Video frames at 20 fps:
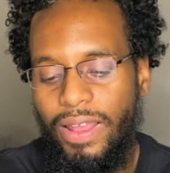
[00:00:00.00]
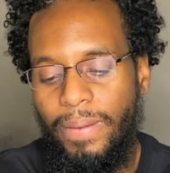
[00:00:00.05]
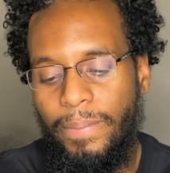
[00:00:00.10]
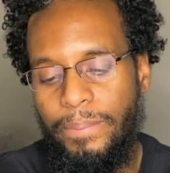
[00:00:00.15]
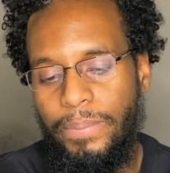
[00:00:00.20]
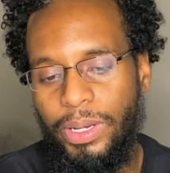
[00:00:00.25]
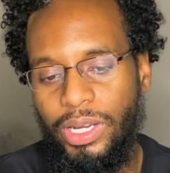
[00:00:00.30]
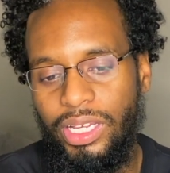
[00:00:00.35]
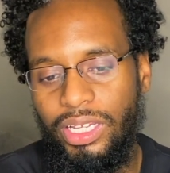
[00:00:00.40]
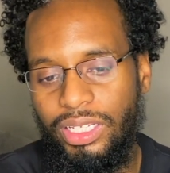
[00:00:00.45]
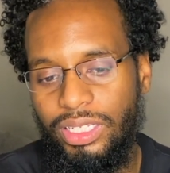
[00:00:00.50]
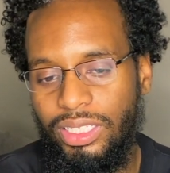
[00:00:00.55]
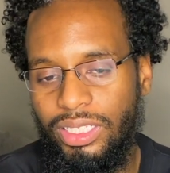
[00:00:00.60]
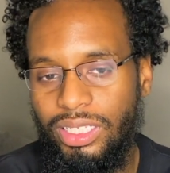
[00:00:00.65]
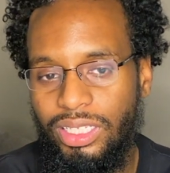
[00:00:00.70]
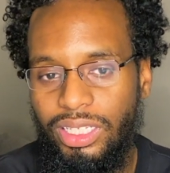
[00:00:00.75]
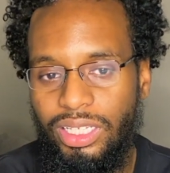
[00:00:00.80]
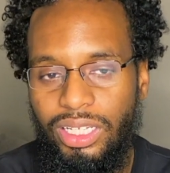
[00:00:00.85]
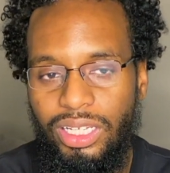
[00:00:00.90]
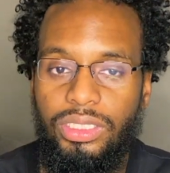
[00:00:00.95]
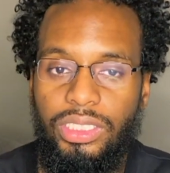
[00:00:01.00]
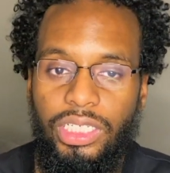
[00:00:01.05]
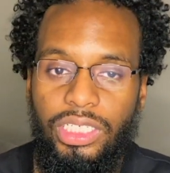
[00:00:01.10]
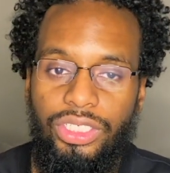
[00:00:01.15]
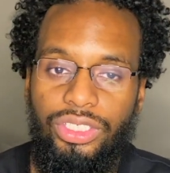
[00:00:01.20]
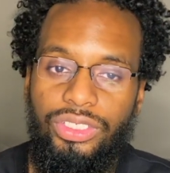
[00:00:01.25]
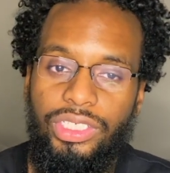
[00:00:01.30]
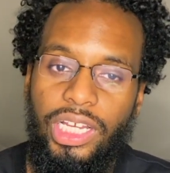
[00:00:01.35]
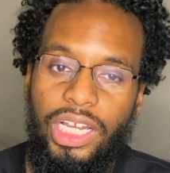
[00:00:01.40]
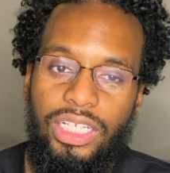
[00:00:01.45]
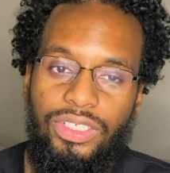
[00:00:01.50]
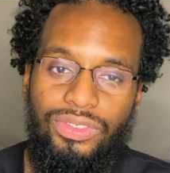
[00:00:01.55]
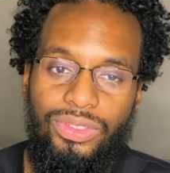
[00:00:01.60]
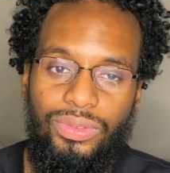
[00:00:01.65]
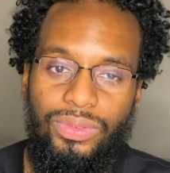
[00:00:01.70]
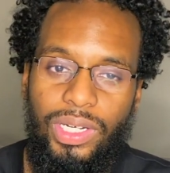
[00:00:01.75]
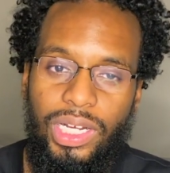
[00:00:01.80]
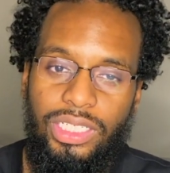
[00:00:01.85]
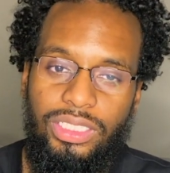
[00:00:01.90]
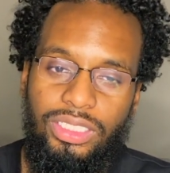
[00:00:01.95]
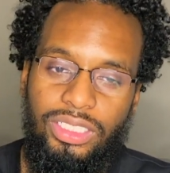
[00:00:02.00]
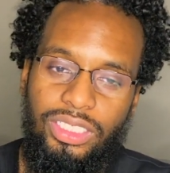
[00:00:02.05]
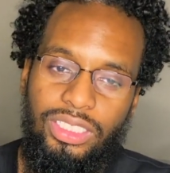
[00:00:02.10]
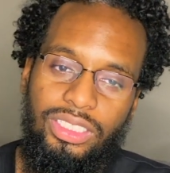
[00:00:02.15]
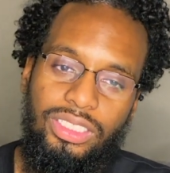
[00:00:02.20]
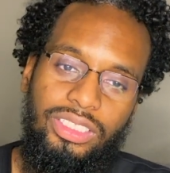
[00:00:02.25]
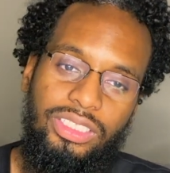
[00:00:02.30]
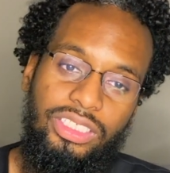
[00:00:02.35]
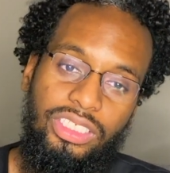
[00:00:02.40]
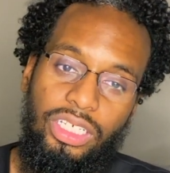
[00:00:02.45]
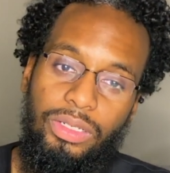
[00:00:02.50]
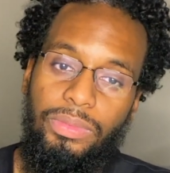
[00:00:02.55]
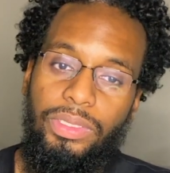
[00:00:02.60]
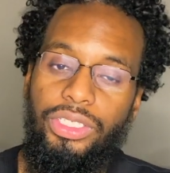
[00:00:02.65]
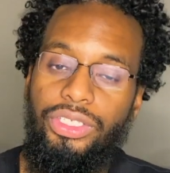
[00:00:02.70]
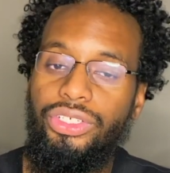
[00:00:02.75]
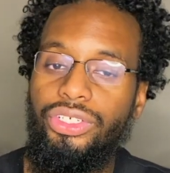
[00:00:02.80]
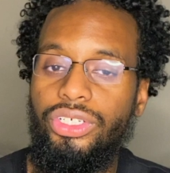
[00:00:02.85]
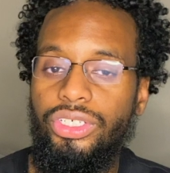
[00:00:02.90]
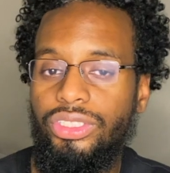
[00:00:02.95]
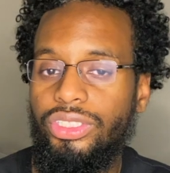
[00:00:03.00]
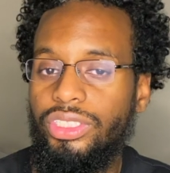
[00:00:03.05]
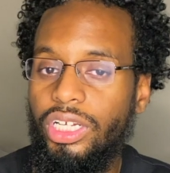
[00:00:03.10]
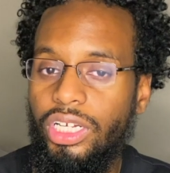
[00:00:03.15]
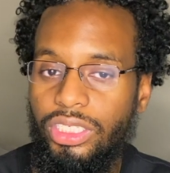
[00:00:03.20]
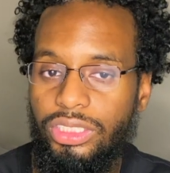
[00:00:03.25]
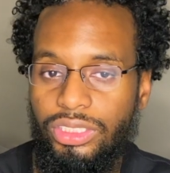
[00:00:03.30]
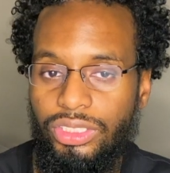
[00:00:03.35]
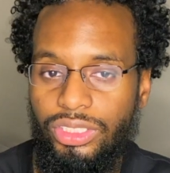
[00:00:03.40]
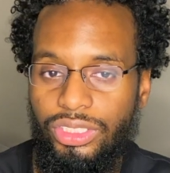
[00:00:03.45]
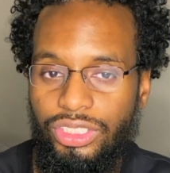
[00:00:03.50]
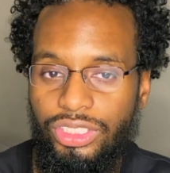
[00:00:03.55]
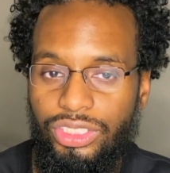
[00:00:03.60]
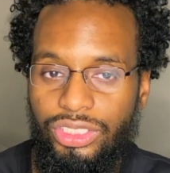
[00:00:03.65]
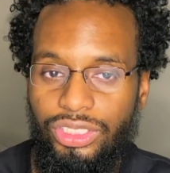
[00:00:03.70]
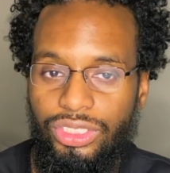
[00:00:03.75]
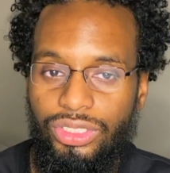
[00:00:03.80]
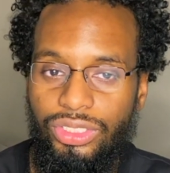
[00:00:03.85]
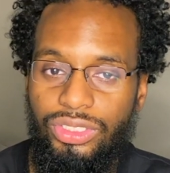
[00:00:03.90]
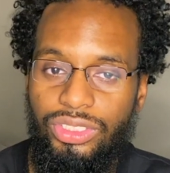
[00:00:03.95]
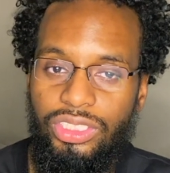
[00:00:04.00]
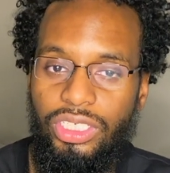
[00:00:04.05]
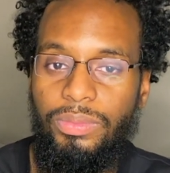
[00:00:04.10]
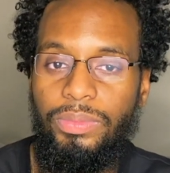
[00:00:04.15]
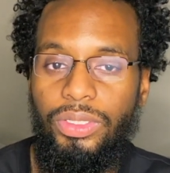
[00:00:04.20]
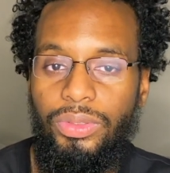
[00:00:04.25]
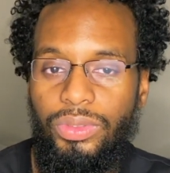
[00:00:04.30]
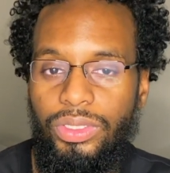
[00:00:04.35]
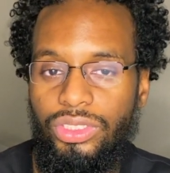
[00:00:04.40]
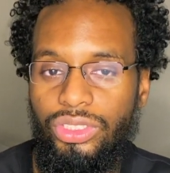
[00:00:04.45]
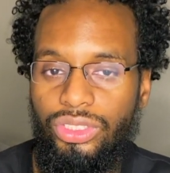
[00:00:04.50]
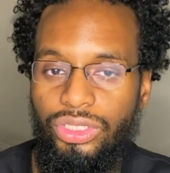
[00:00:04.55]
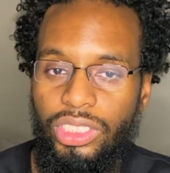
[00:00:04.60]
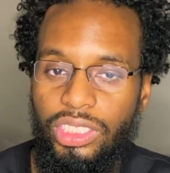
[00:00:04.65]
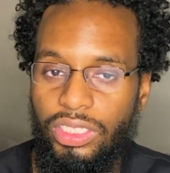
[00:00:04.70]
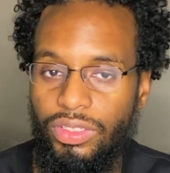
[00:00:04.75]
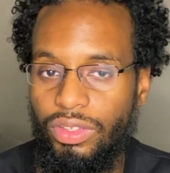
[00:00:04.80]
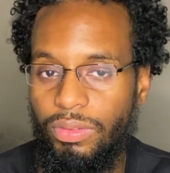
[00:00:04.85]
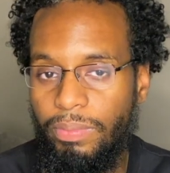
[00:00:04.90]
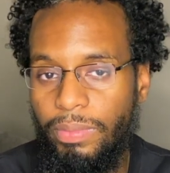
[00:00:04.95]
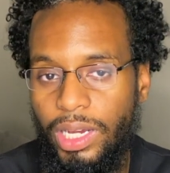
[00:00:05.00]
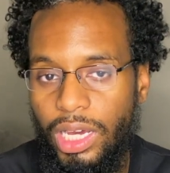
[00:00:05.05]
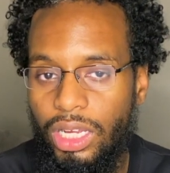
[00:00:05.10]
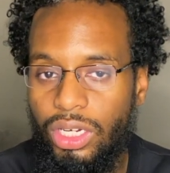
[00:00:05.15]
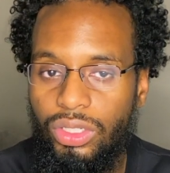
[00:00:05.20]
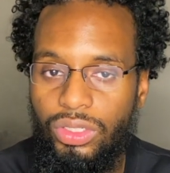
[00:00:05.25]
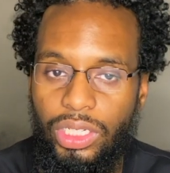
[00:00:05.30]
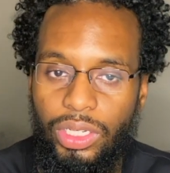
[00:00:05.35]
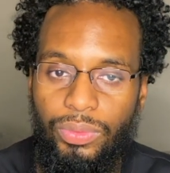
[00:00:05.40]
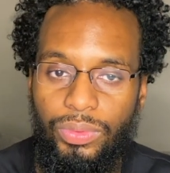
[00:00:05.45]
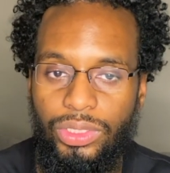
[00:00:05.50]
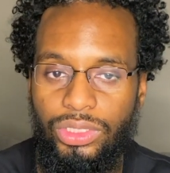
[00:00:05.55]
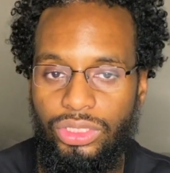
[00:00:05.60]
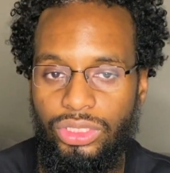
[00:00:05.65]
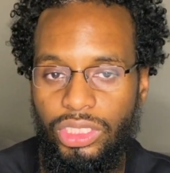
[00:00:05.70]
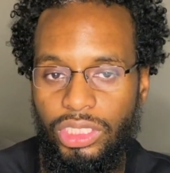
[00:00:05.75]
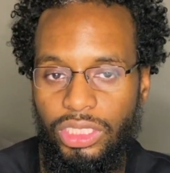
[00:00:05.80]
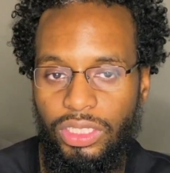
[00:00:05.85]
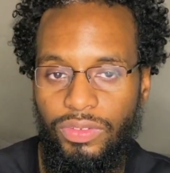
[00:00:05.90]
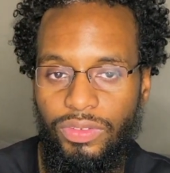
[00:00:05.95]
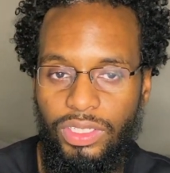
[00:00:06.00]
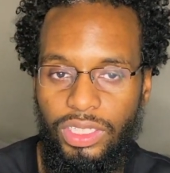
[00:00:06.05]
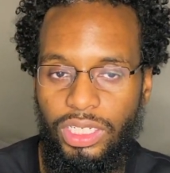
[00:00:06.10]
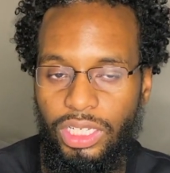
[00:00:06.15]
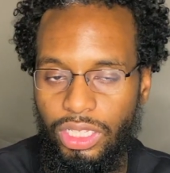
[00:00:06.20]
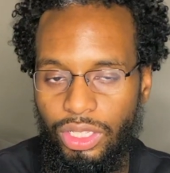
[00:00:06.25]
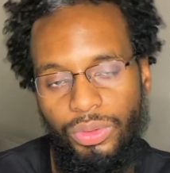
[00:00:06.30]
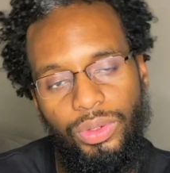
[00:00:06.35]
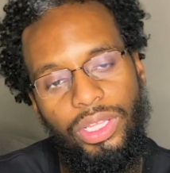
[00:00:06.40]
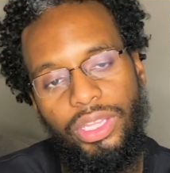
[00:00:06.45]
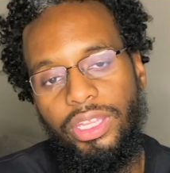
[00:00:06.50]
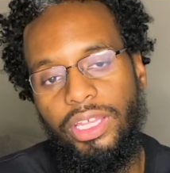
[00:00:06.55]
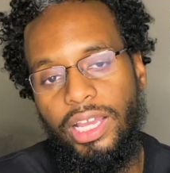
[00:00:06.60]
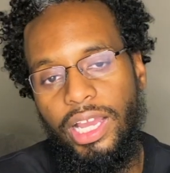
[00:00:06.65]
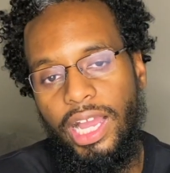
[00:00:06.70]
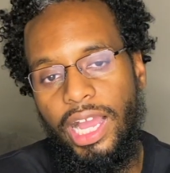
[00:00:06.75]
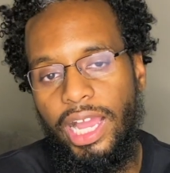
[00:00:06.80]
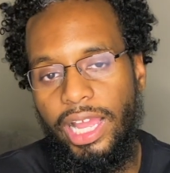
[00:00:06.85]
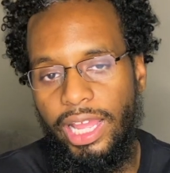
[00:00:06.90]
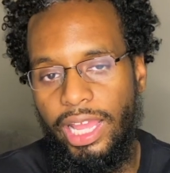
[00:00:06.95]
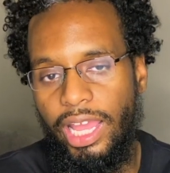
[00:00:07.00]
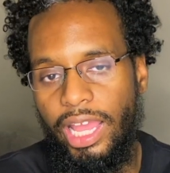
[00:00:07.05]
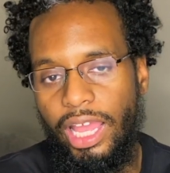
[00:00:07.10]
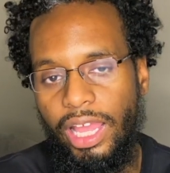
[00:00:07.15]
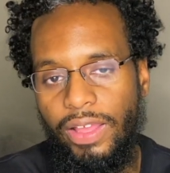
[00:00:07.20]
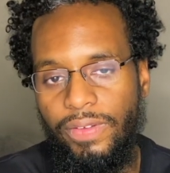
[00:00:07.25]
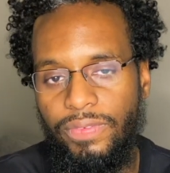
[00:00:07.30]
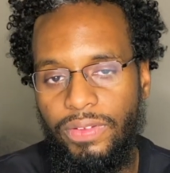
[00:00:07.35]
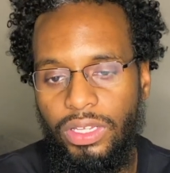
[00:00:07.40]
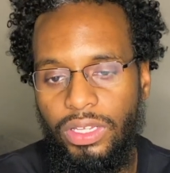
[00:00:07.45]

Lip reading: But thank you guys for watching. Tell me your thoughts on the shoe. Tell me what you think of the model and what you think of the colorway that I have.